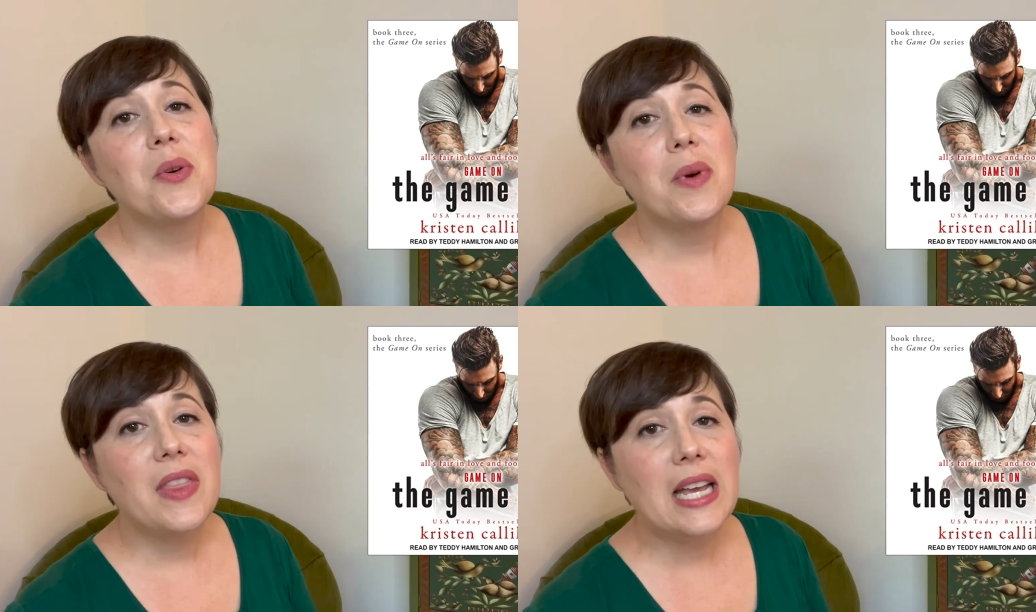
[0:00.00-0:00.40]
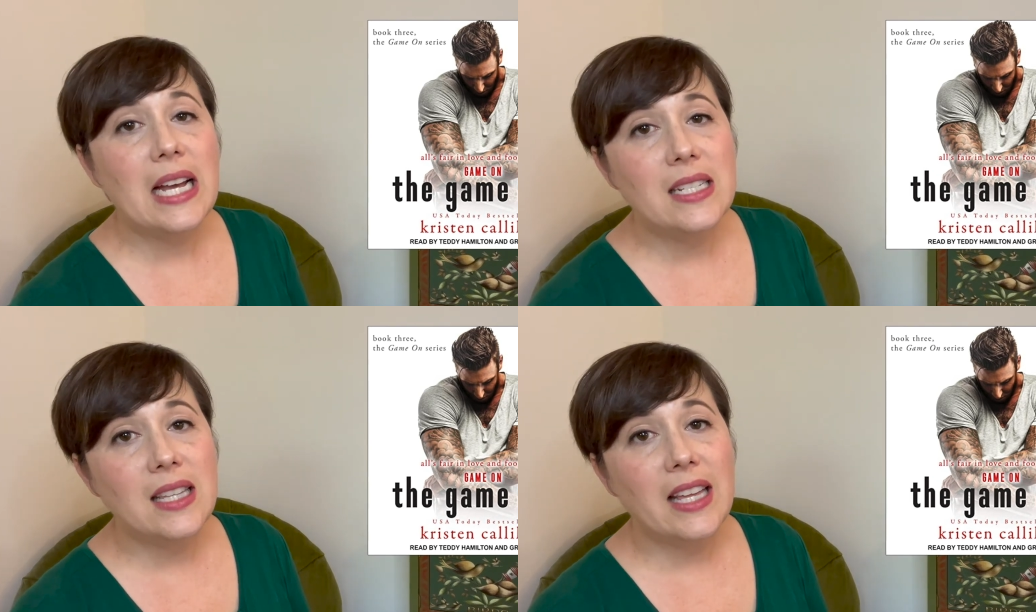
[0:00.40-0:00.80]
Speaker 1: The one thing
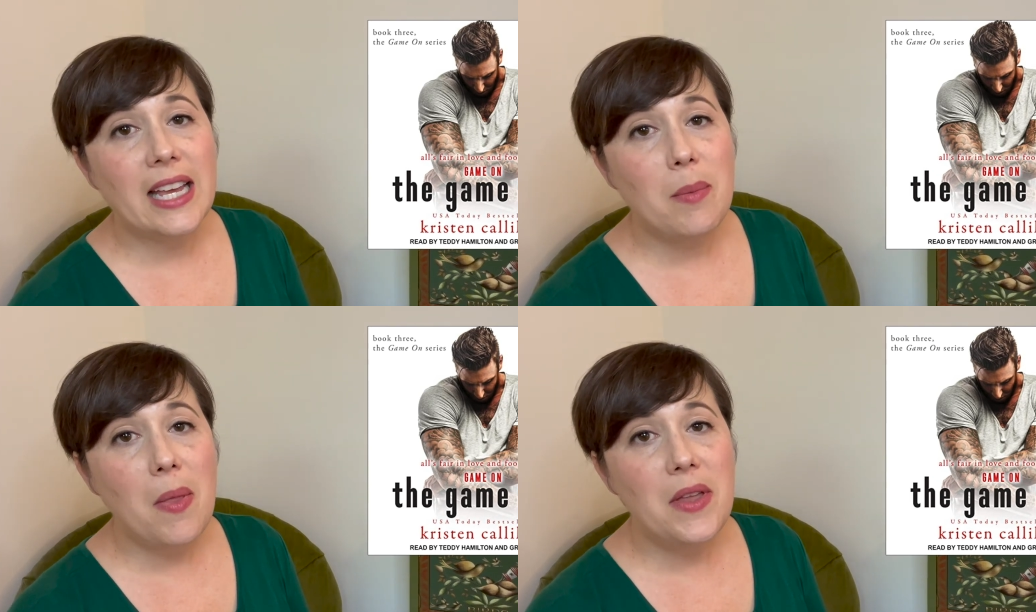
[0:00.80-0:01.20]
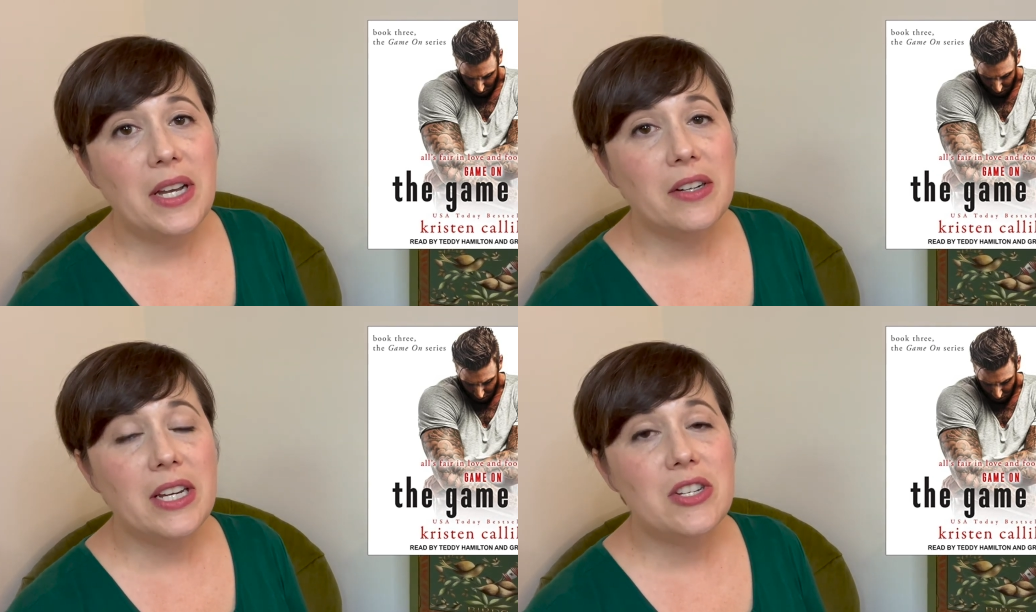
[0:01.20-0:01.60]
I didn't like about the
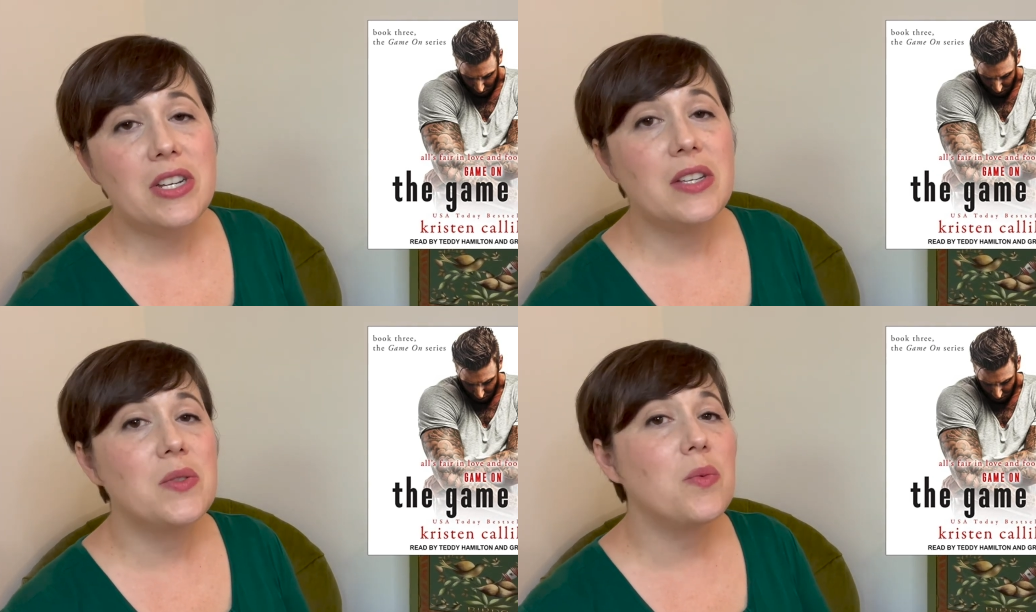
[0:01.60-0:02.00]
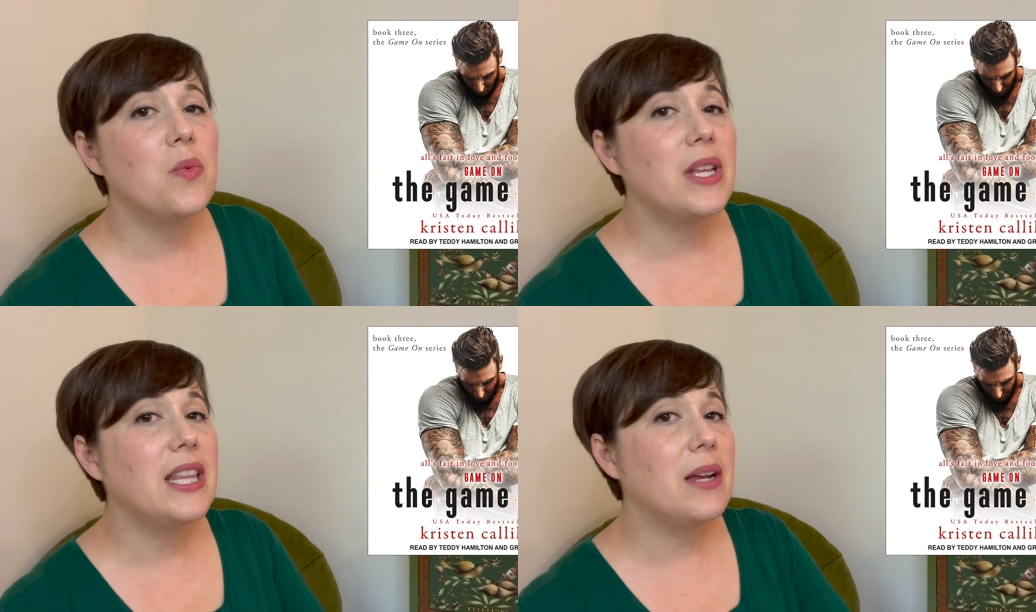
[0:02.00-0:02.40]
narration is
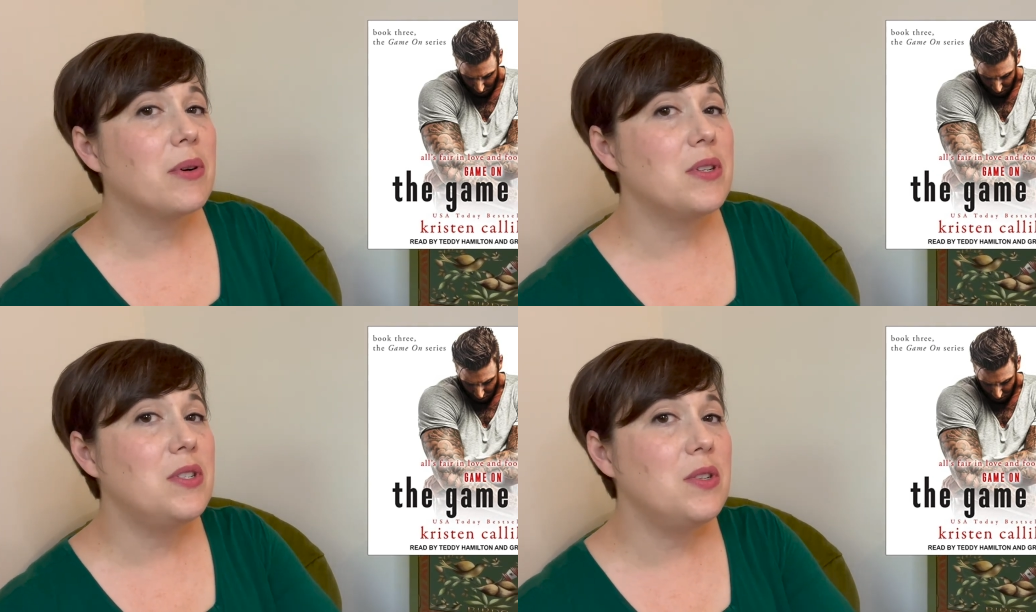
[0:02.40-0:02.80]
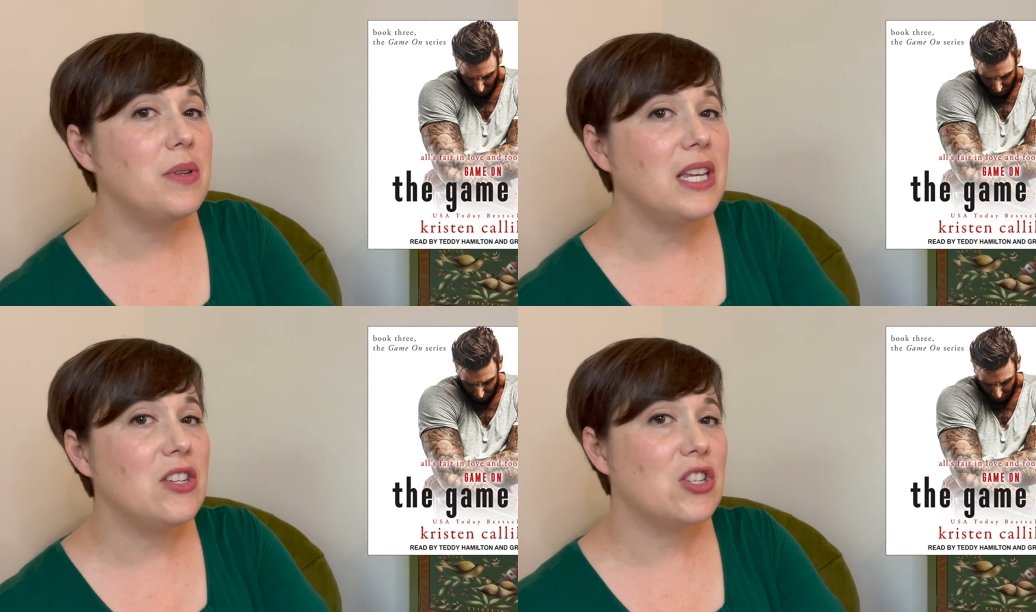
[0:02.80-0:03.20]
when they were
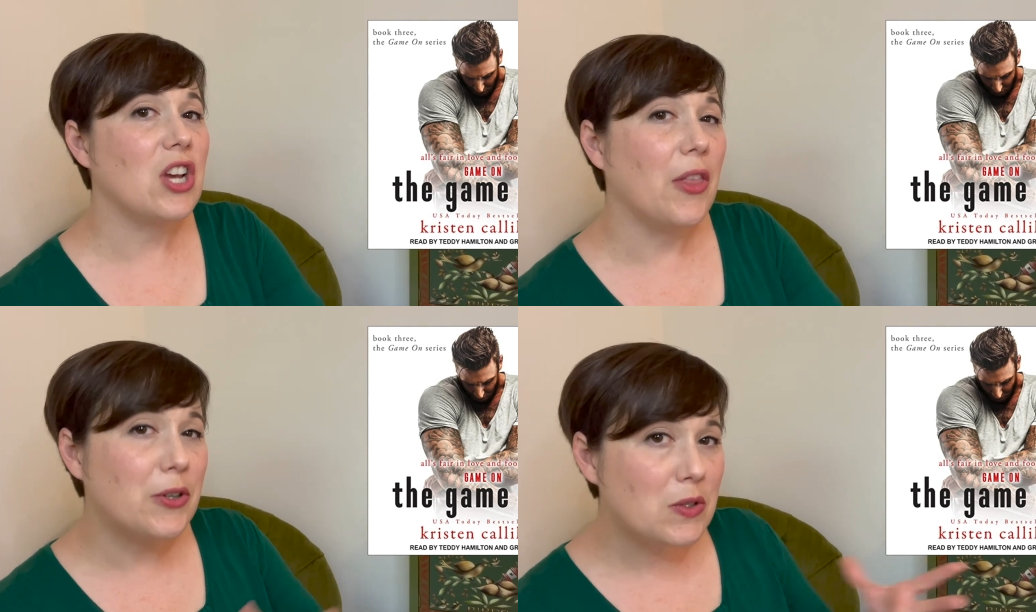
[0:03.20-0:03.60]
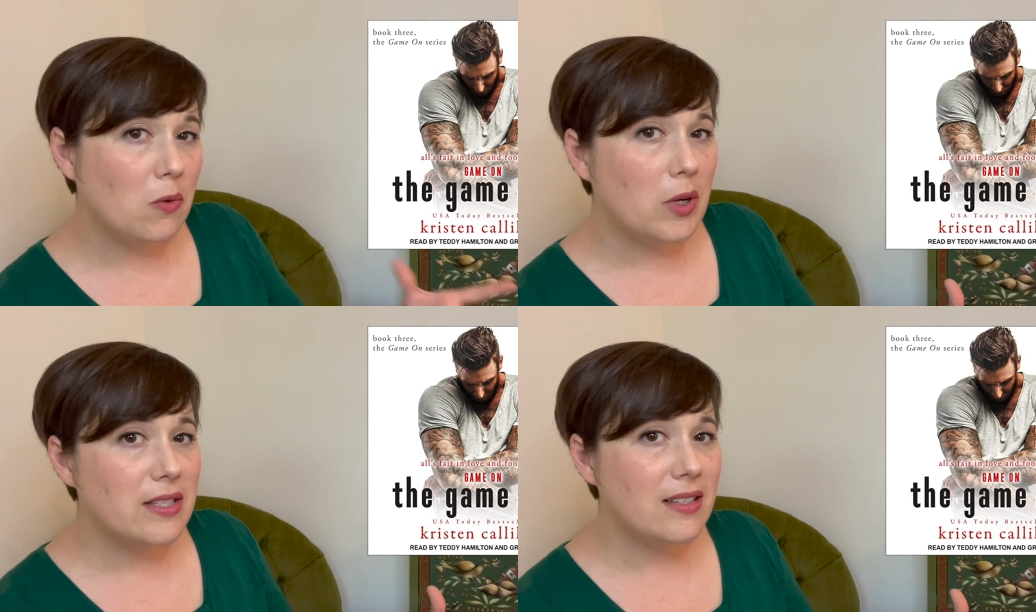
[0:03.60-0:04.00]
doing each other's
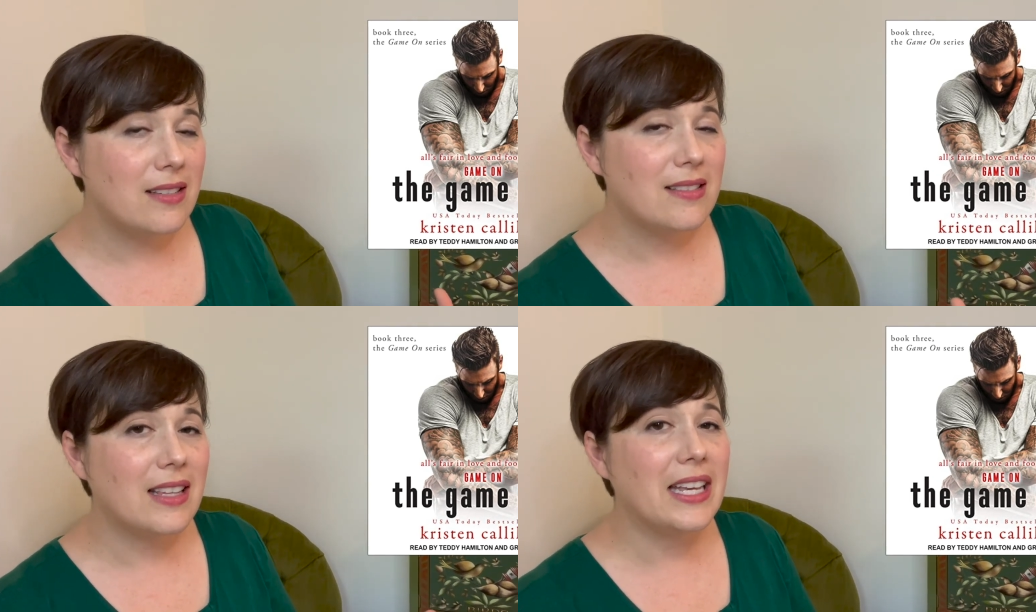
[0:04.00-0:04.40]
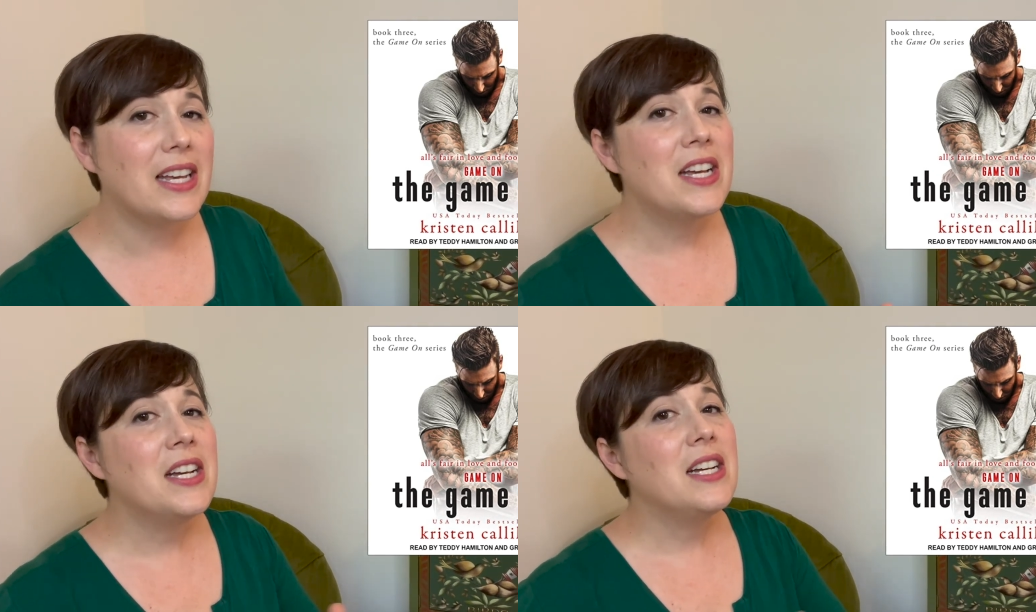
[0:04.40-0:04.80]
voices,
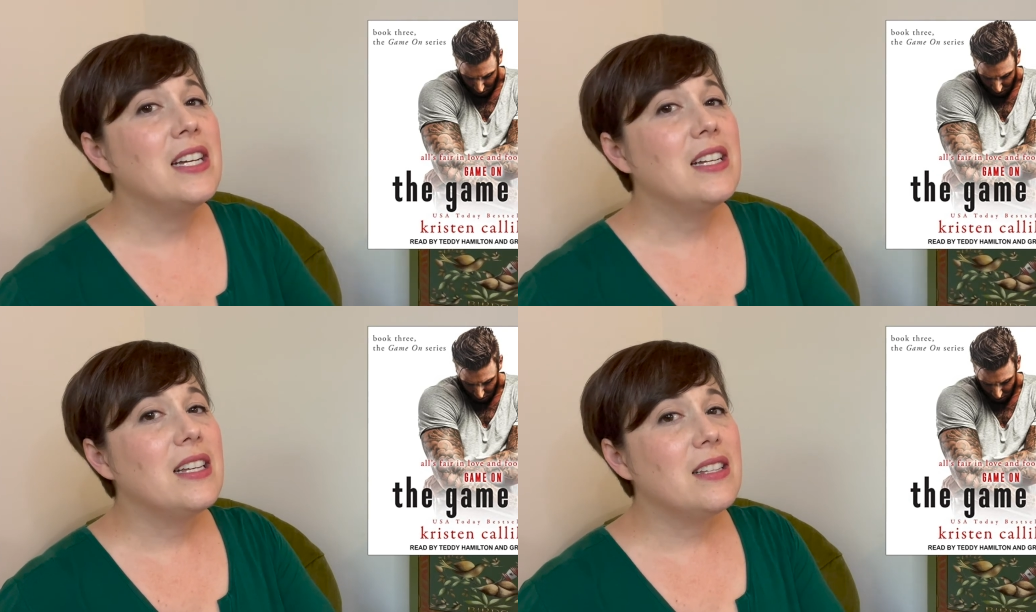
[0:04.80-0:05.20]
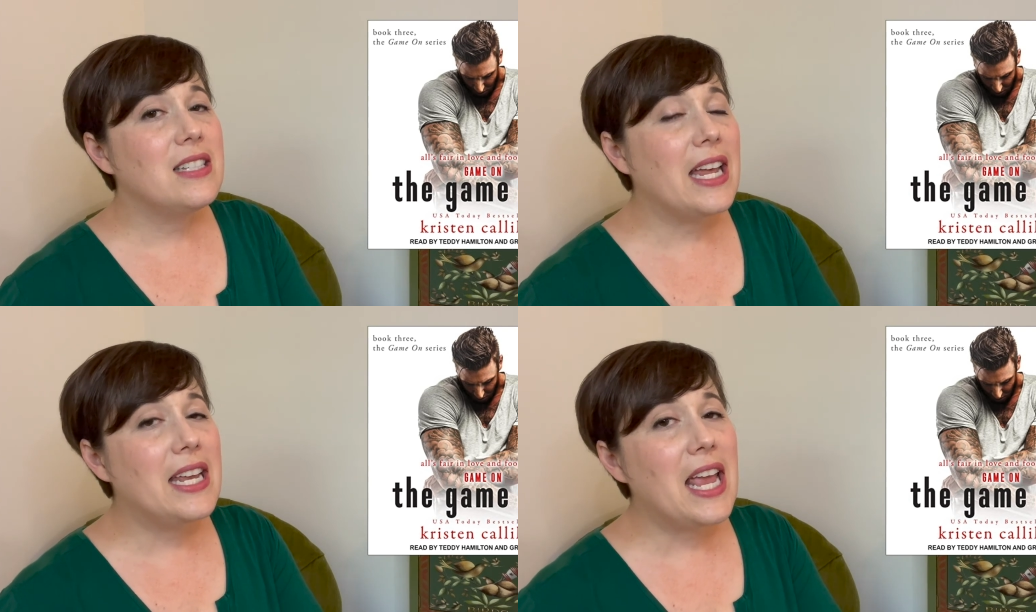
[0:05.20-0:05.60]
like
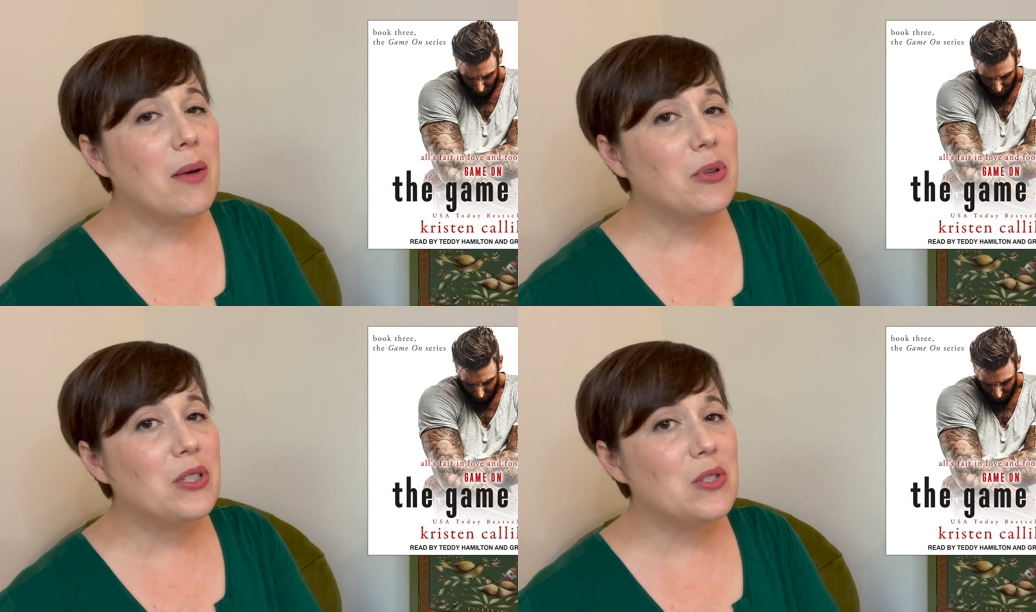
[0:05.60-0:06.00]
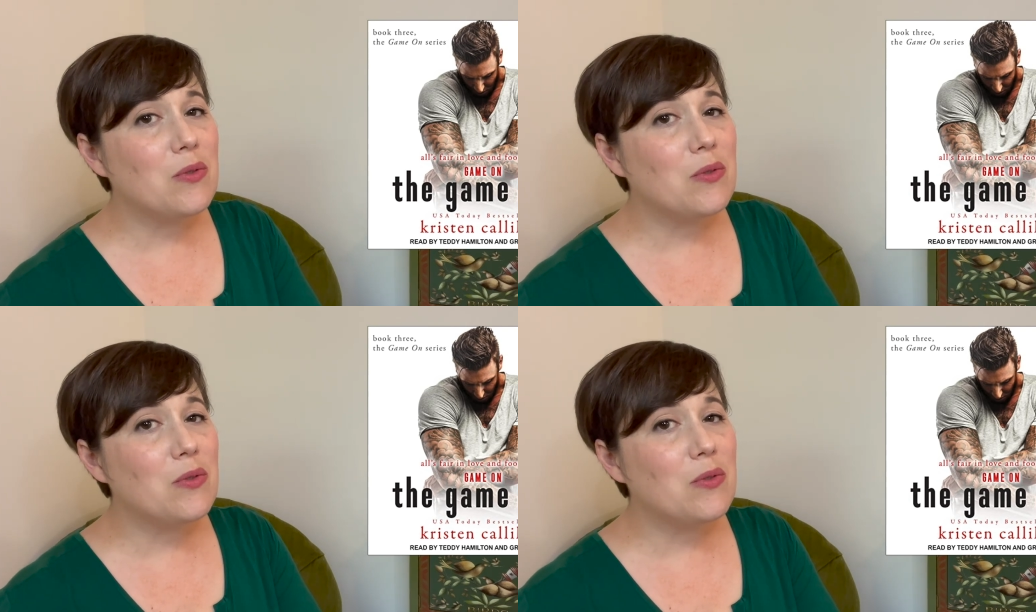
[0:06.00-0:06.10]
Teddy Hamilton's